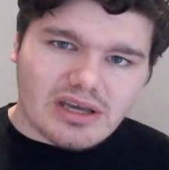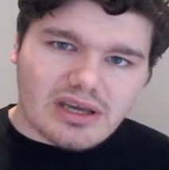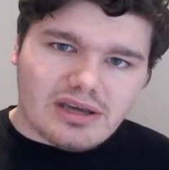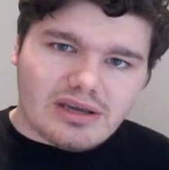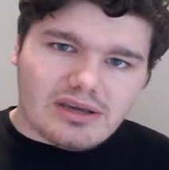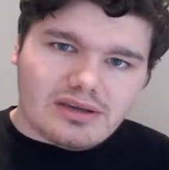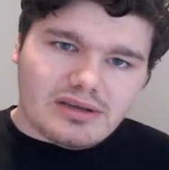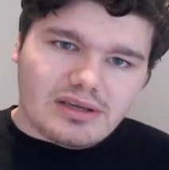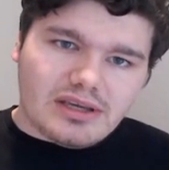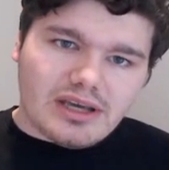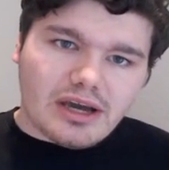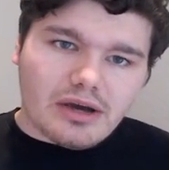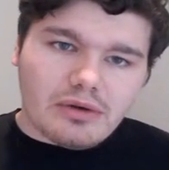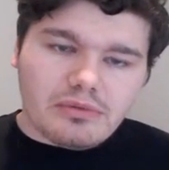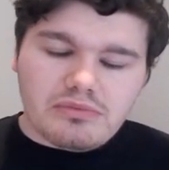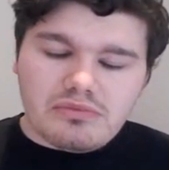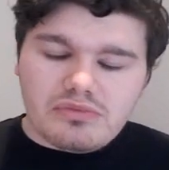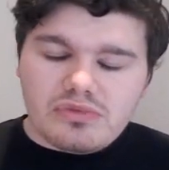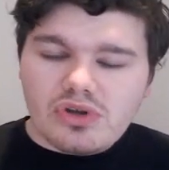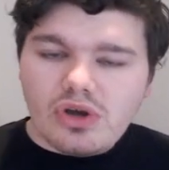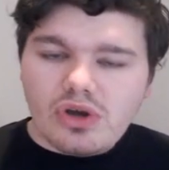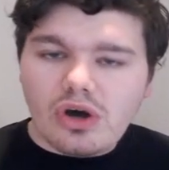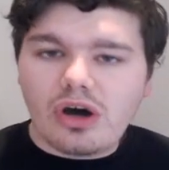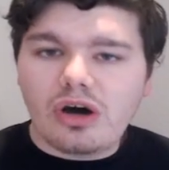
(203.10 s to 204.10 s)

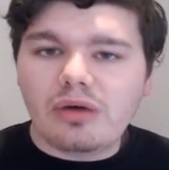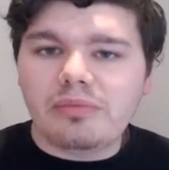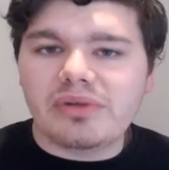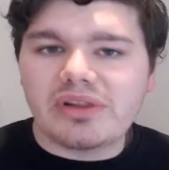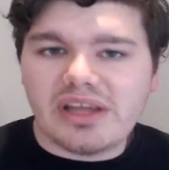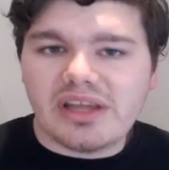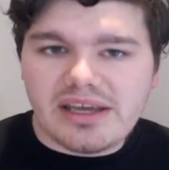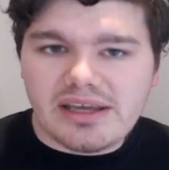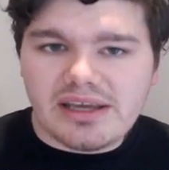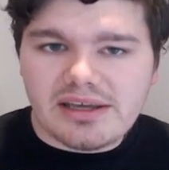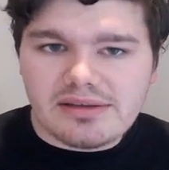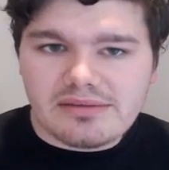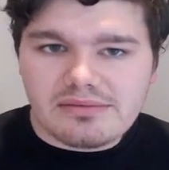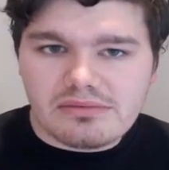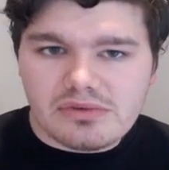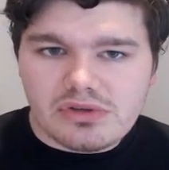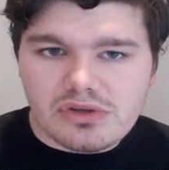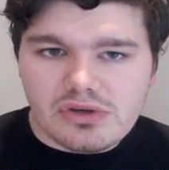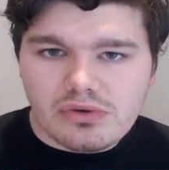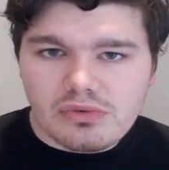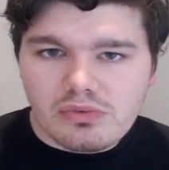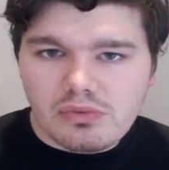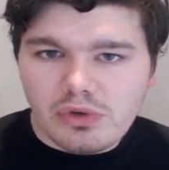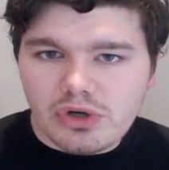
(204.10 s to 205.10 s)
normally
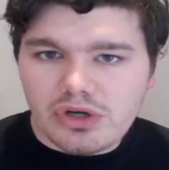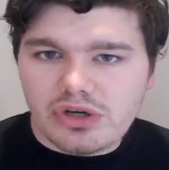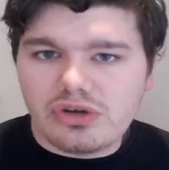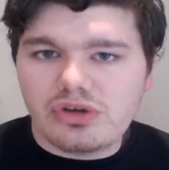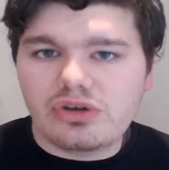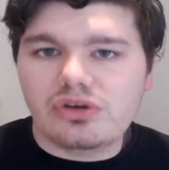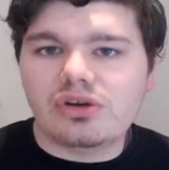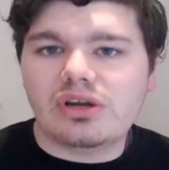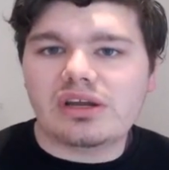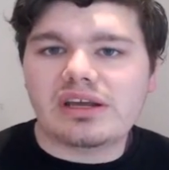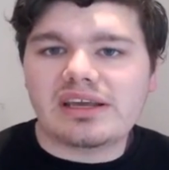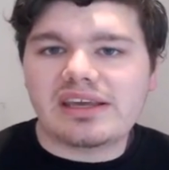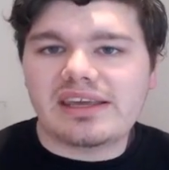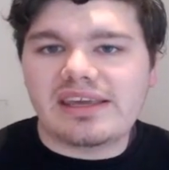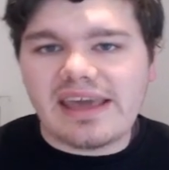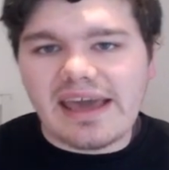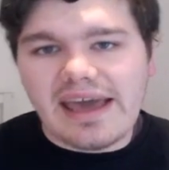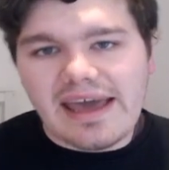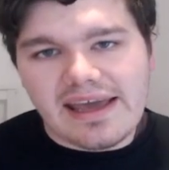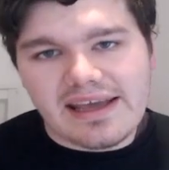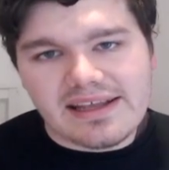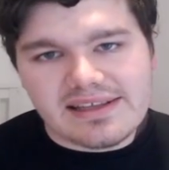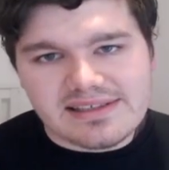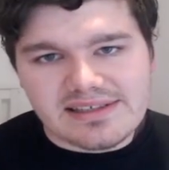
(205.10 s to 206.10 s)
you wouldn't
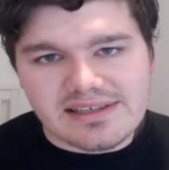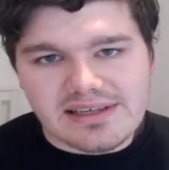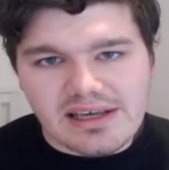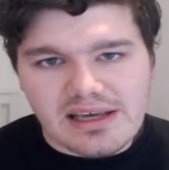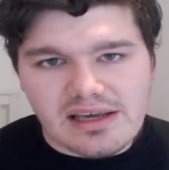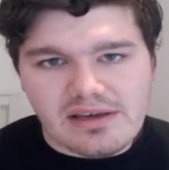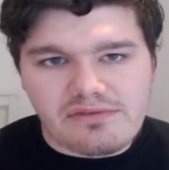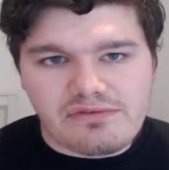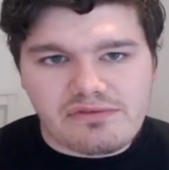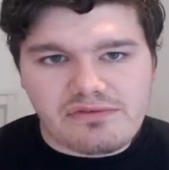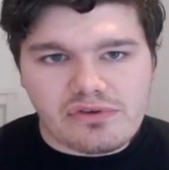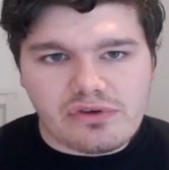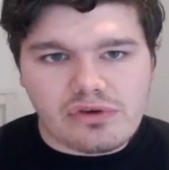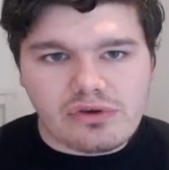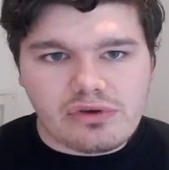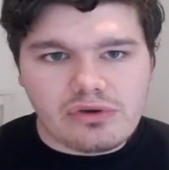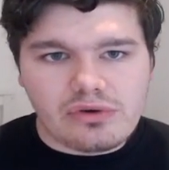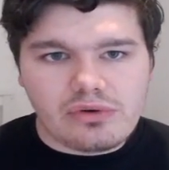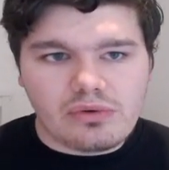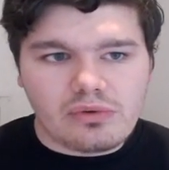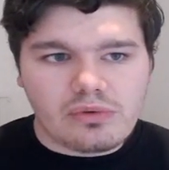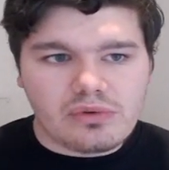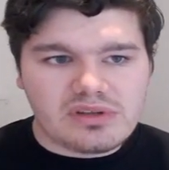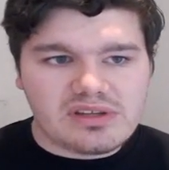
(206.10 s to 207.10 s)
get if
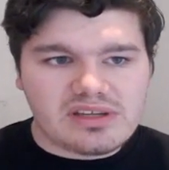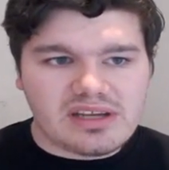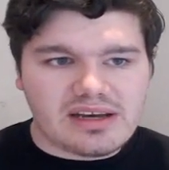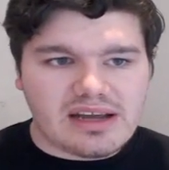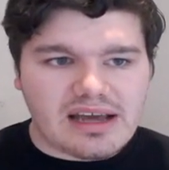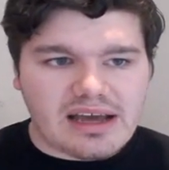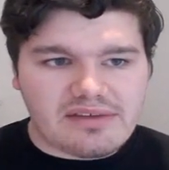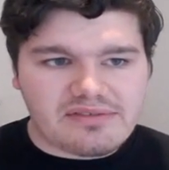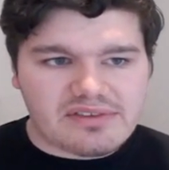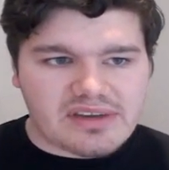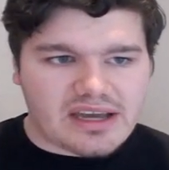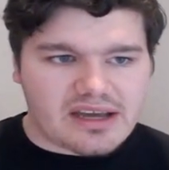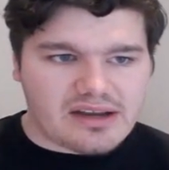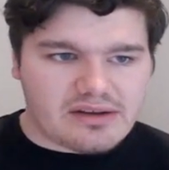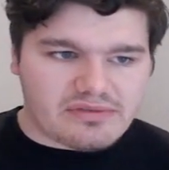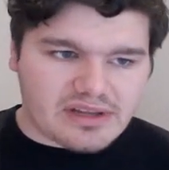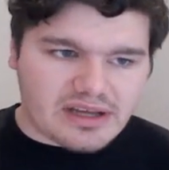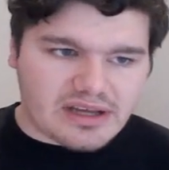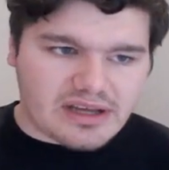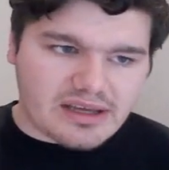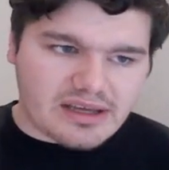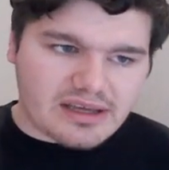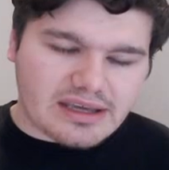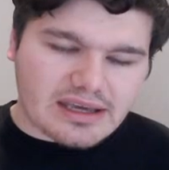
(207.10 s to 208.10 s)
you didn't have kind of
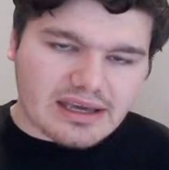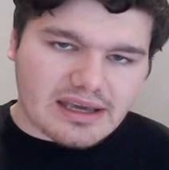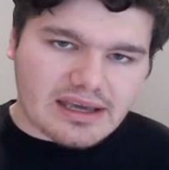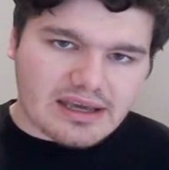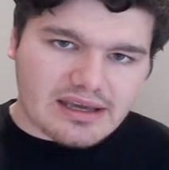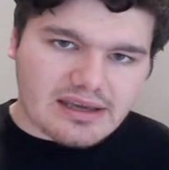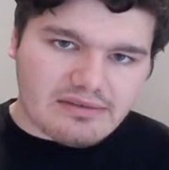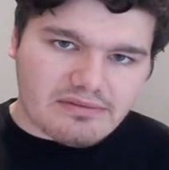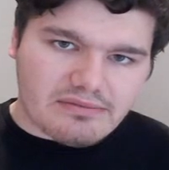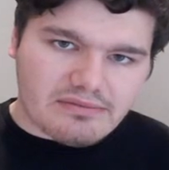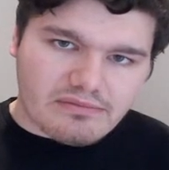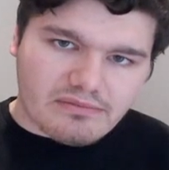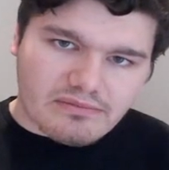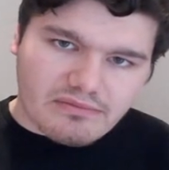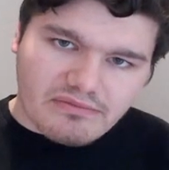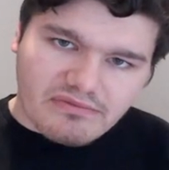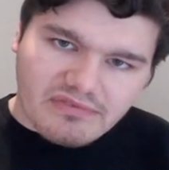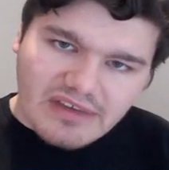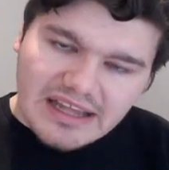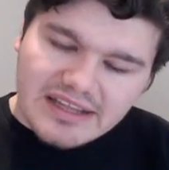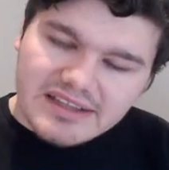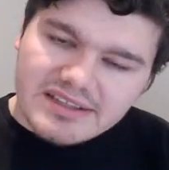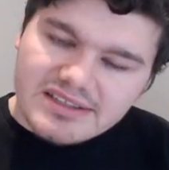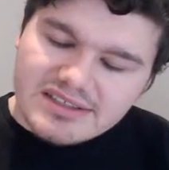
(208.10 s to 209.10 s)
like a
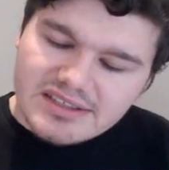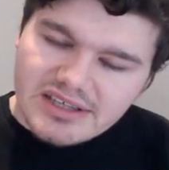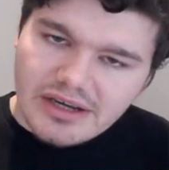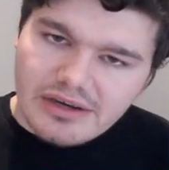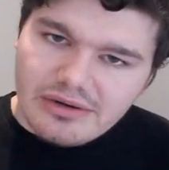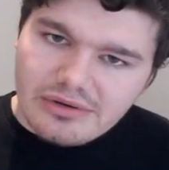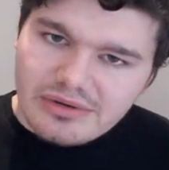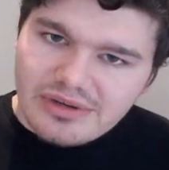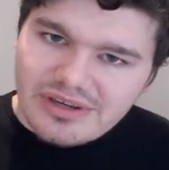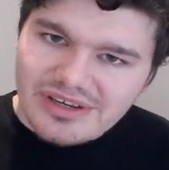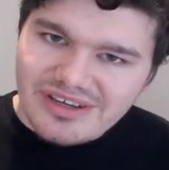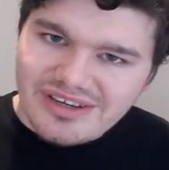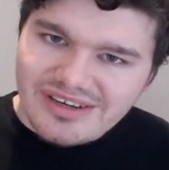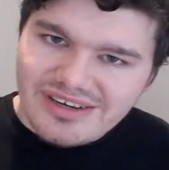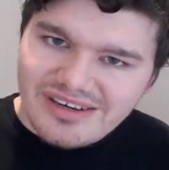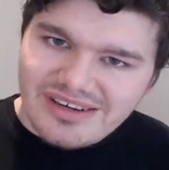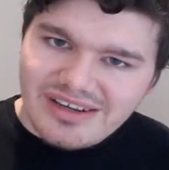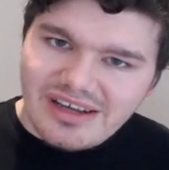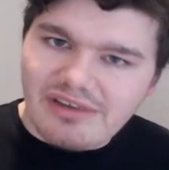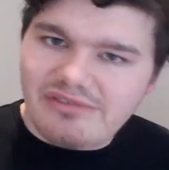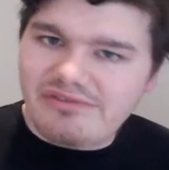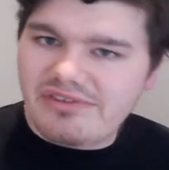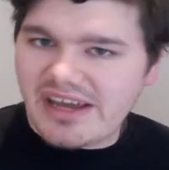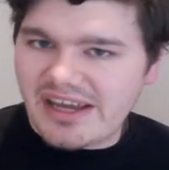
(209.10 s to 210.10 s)
fan token
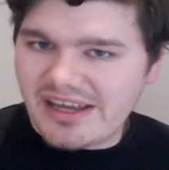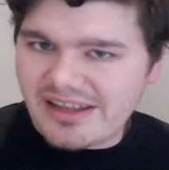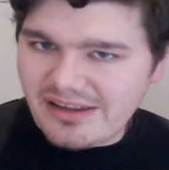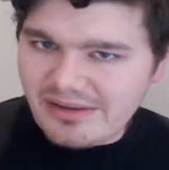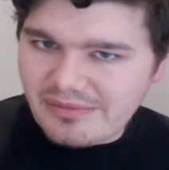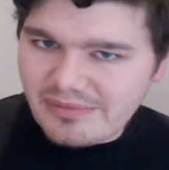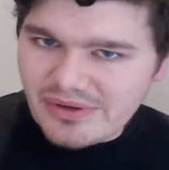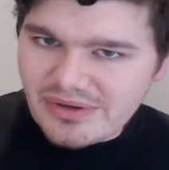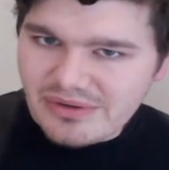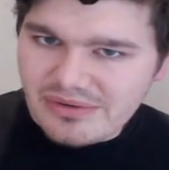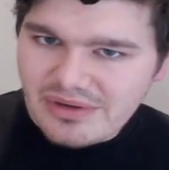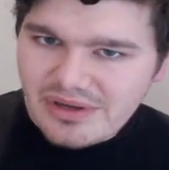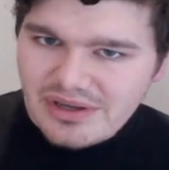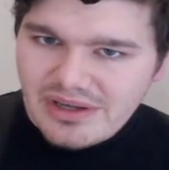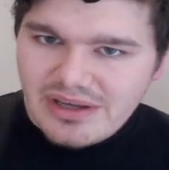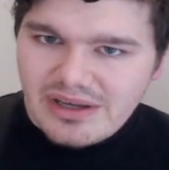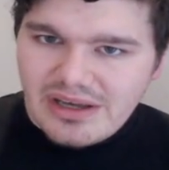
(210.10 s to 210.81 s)
available.